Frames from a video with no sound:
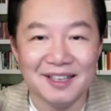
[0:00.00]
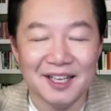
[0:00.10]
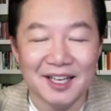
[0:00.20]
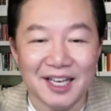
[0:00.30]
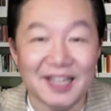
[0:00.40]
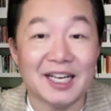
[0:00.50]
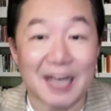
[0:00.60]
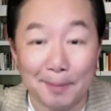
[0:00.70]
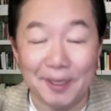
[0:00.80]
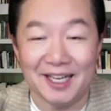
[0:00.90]
in the
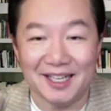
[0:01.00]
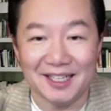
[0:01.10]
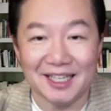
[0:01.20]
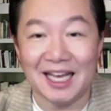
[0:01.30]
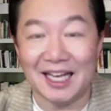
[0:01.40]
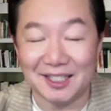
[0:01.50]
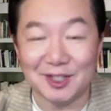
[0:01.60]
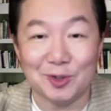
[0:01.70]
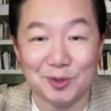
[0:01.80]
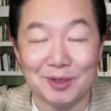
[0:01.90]
company the last
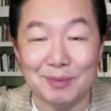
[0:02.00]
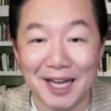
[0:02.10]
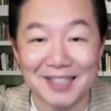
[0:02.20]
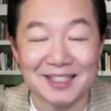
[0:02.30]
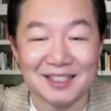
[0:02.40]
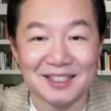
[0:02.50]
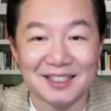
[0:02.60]
2 or 3 months.